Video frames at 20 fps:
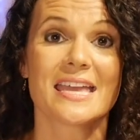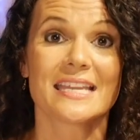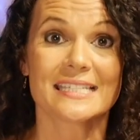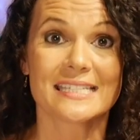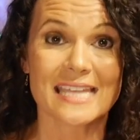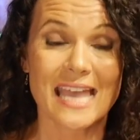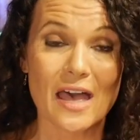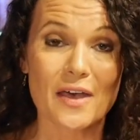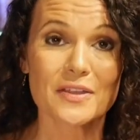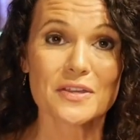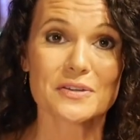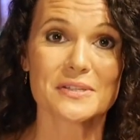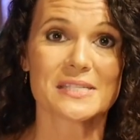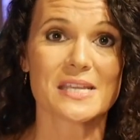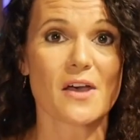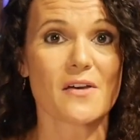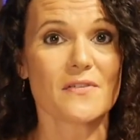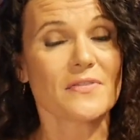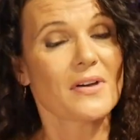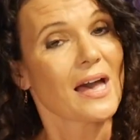Tell
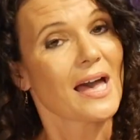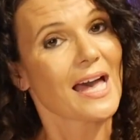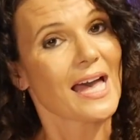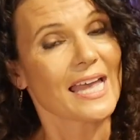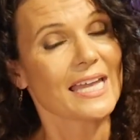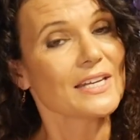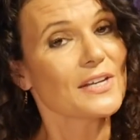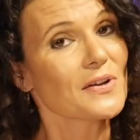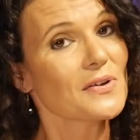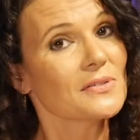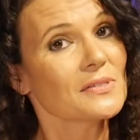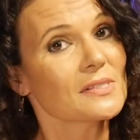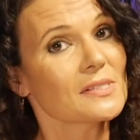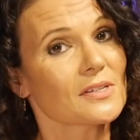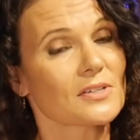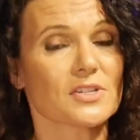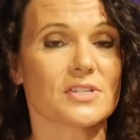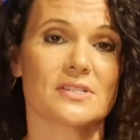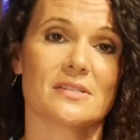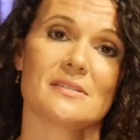yourself high notes are
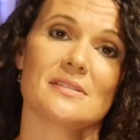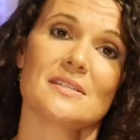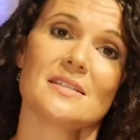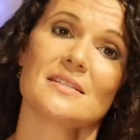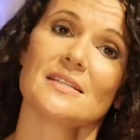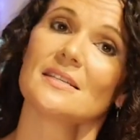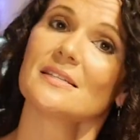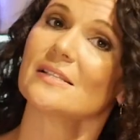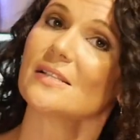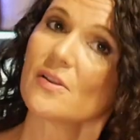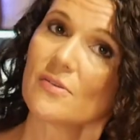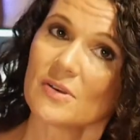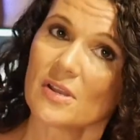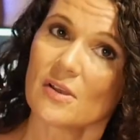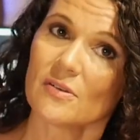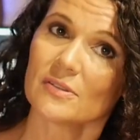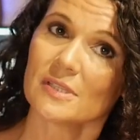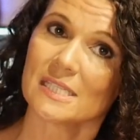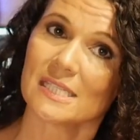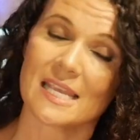just as easy as low
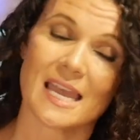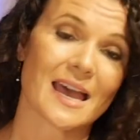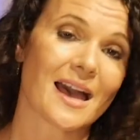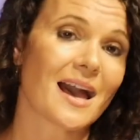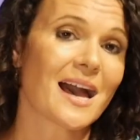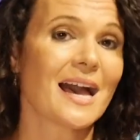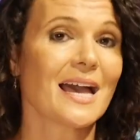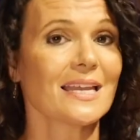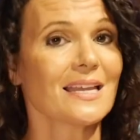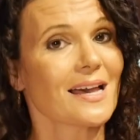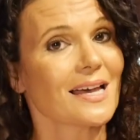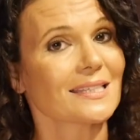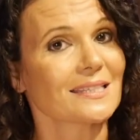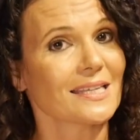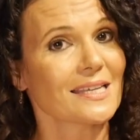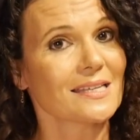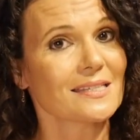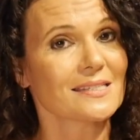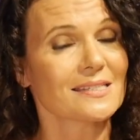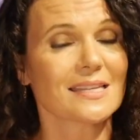notes. I got
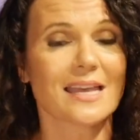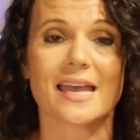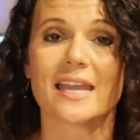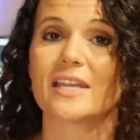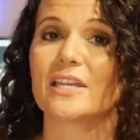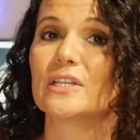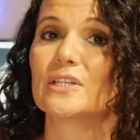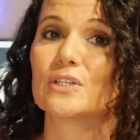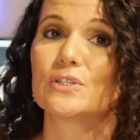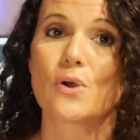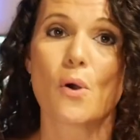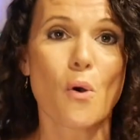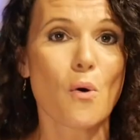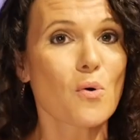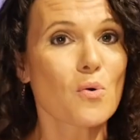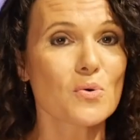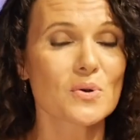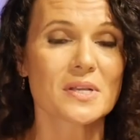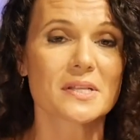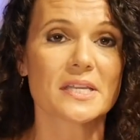this. I can
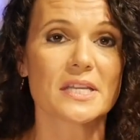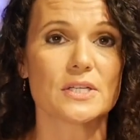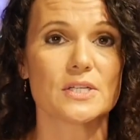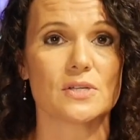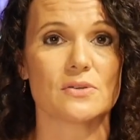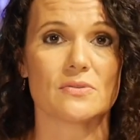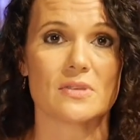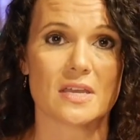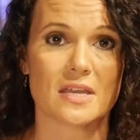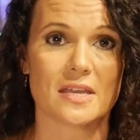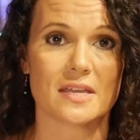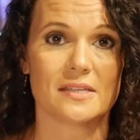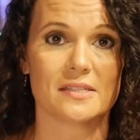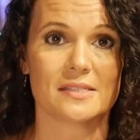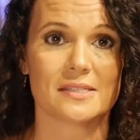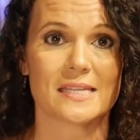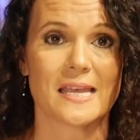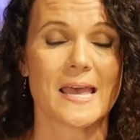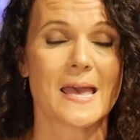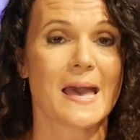totally do
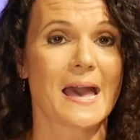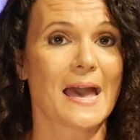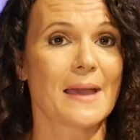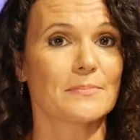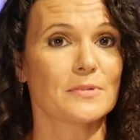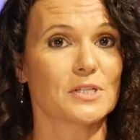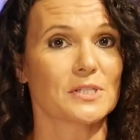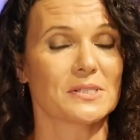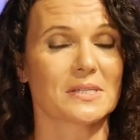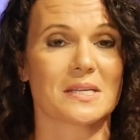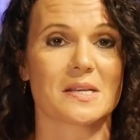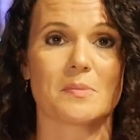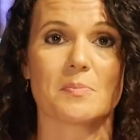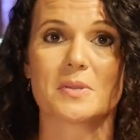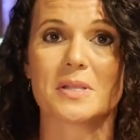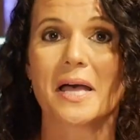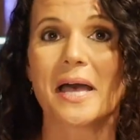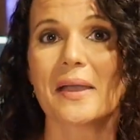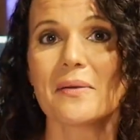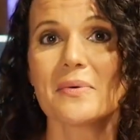this. I'm just going to
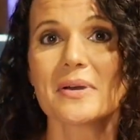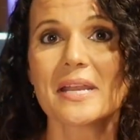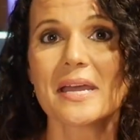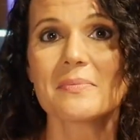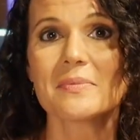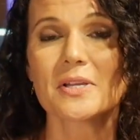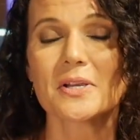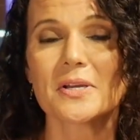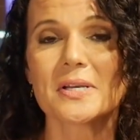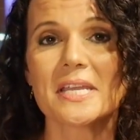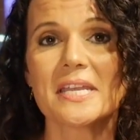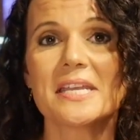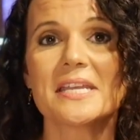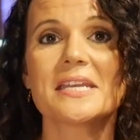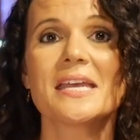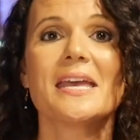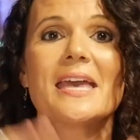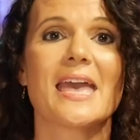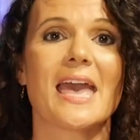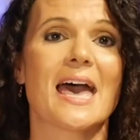apply what I'm learning
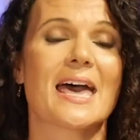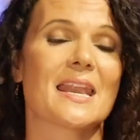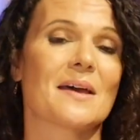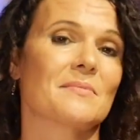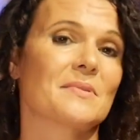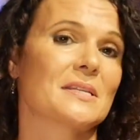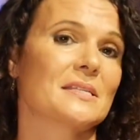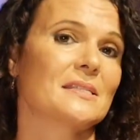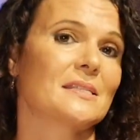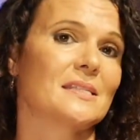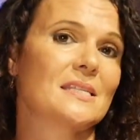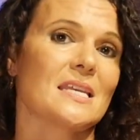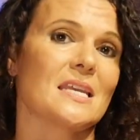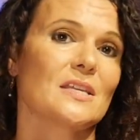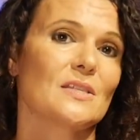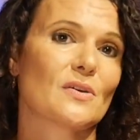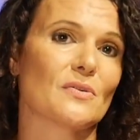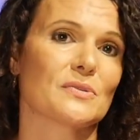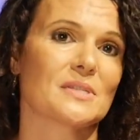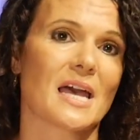and I'm going to sing
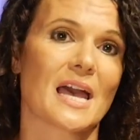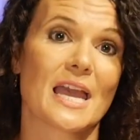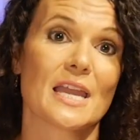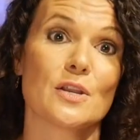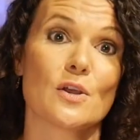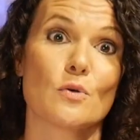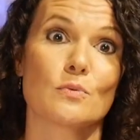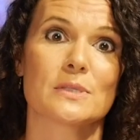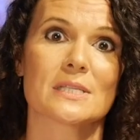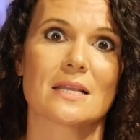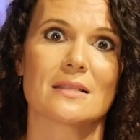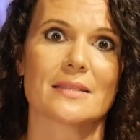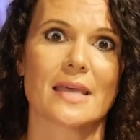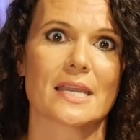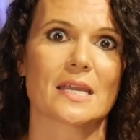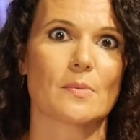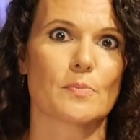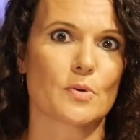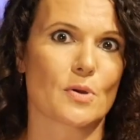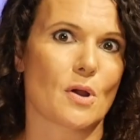those high notes
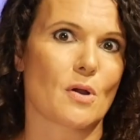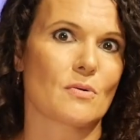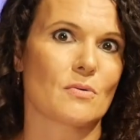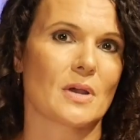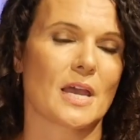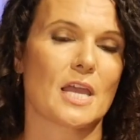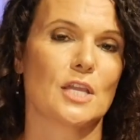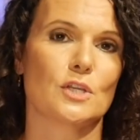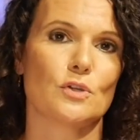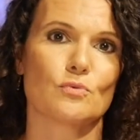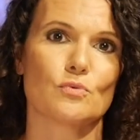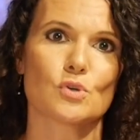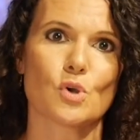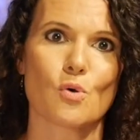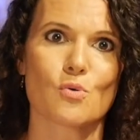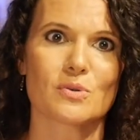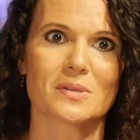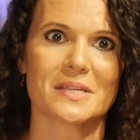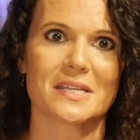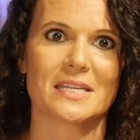like a pro. And you
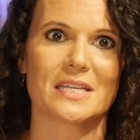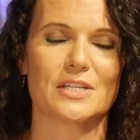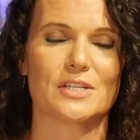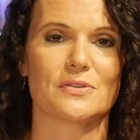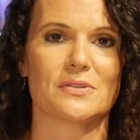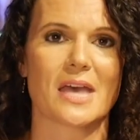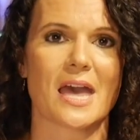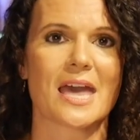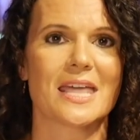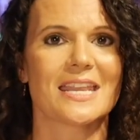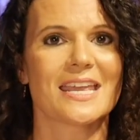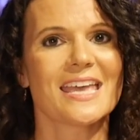totally can do that.